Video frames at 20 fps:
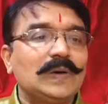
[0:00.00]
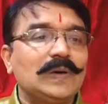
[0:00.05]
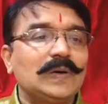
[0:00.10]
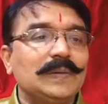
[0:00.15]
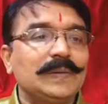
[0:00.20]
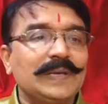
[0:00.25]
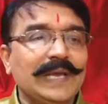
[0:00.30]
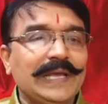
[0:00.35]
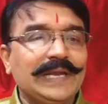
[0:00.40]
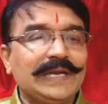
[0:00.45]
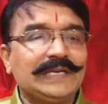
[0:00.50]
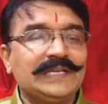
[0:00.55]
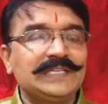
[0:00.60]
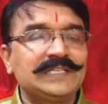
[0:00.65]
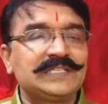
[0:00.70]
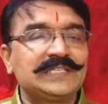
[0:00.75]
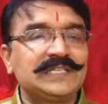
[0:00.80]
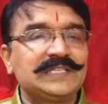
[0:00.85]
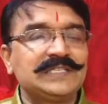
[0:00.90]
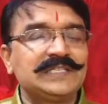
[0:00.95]

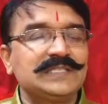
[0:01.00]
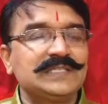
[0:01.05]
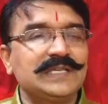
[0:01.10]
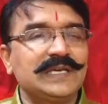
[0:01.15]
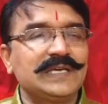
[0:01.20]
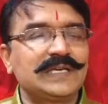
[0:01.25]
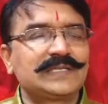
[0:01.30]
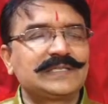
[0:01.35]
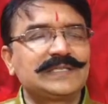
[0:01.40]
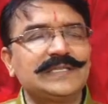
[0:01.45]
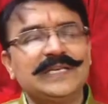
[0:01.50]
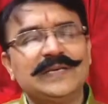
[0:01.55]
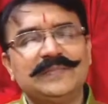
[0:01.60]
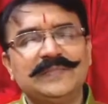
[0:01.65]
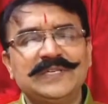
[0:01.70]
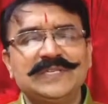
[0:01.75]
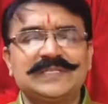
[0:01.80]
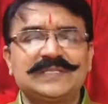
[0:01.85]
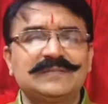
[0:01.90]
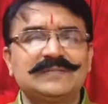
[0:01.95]
characteristics is there, same
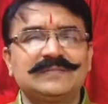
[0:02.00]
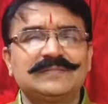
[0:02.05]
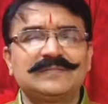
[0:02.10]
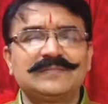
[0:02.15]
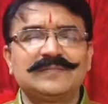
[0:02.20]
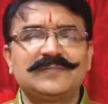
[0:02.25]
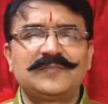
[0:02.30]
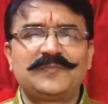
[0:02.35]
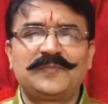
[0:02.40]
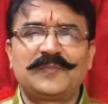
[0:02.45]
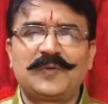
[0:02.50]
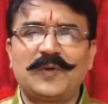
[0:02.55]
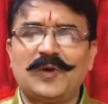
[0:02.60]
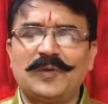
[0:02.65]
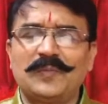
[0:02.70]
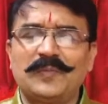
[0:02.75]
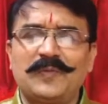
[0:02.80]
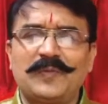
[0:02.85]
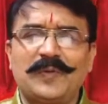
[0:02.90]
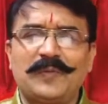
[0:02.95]
is
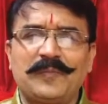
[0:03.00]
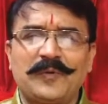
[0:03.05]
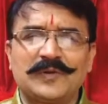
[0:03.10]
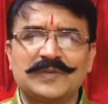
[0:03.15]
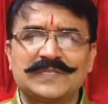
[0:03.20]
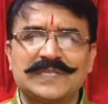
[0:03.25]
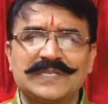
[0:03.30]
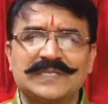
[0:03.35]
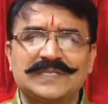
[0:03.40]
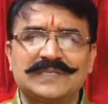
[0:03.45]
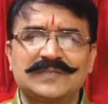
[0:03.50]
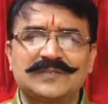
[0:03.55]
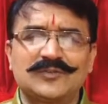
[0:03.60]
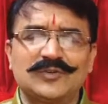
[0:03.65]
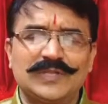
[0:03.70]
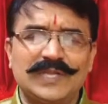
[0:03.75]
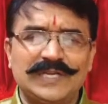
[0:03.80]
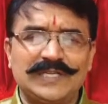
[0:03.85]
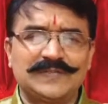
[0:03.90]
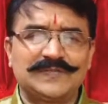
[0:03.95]
for process. So
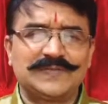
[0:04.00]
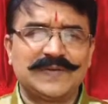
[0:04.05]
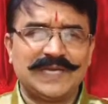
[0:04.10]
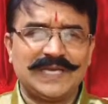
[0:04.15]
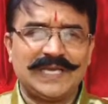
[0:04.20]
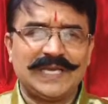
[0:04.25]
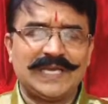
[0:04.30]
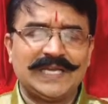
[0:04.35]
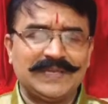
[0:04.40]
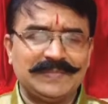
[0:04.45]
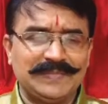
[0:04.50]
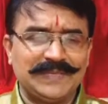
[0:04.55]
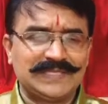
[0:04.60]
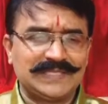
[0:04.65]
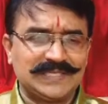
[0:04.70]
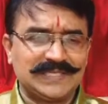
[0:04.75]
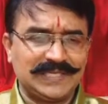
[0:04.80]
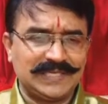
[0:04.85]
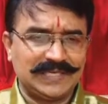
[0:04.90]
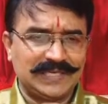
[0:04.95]
that is why I have
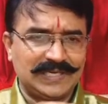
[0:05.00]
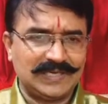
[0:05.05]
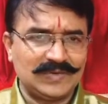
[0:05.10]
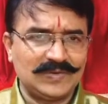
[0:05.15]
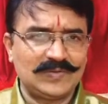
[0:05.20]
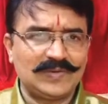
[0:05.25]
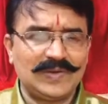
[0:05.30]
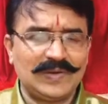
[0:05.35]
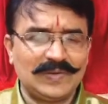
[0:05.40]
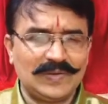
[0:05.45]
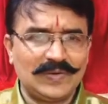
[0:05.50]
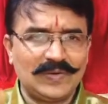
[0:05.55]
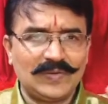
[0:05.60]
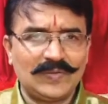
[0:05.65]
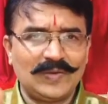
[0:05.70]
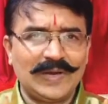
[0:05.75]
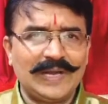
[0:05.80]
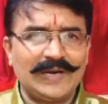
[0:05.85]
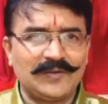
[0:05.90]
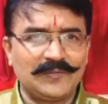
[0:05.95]
mentioned
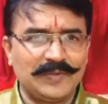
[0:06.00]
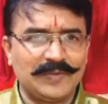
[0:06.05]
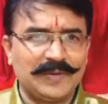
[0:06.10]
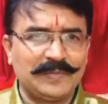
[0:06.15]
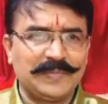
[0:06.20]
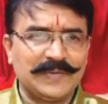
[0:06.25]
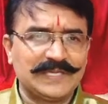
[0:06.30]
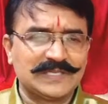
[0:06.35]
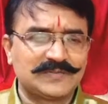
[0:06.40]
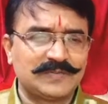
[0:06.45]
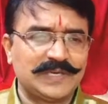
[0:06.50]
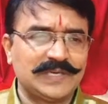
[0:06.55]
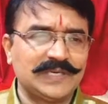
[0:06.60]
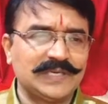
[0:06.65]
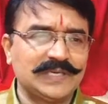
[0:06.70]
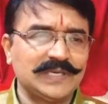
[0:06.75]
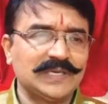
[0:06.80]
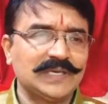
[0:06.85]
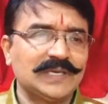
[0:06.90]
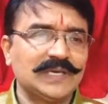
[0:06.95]
at one place
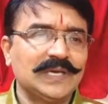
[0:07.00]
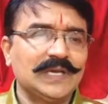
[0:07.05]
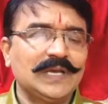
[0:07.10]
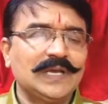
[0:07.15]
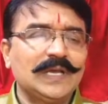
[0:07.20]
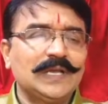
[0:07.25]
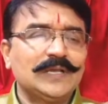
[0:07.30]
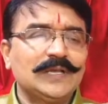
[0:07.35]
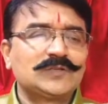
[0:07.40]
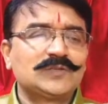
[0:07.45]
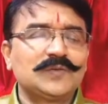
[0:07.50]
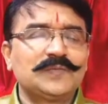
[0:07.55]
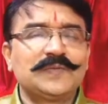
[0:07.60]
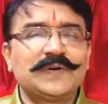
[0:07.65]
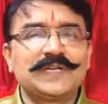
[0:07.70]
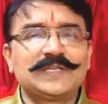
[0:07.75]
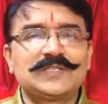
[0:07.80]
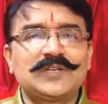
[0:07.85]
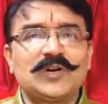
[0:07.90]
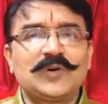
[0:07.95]
only. So
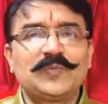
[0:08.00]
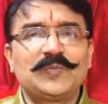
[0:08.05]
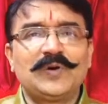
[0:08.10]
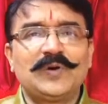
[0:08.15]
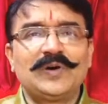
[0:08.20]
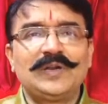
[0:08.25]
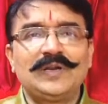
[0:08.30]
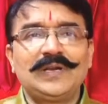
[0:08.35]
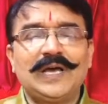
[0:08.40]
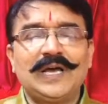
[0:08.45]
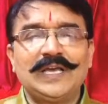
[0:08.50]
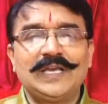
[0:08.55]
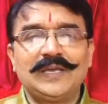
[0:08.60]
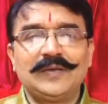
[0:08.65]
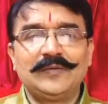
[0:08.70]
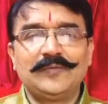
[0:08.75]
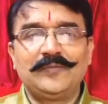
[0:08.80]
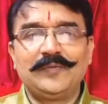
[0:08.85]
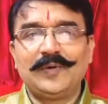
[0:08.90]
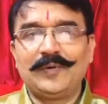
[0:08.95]
first of all,
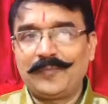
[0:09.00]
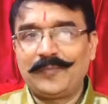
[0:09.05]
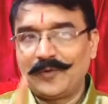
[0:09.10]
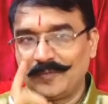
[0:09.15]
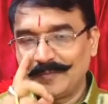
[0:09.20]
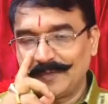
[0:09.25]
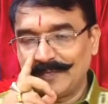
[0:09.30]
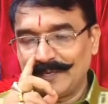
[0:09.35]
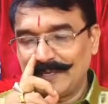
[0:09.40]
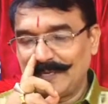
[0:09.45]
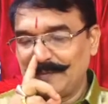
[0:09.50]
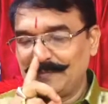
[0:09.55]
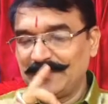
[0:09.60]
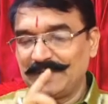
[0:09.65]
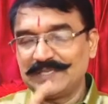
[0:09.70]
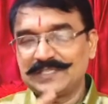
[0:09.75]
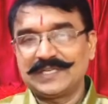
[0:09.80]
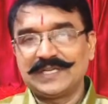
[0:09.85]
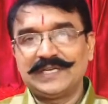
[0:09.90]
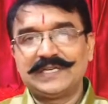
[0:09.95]
from the
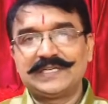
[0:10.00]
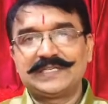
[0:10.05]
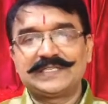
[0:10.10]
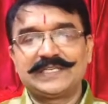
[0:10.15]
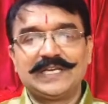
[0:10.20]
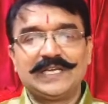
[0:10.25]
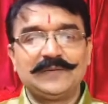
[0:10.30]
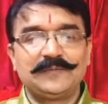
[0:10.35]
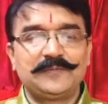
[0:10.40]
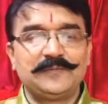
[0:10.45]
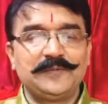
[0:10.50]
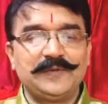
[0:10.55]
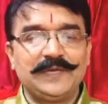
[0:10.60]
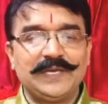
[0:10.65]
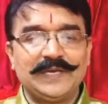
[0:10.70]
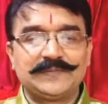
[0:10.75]
definition itself we have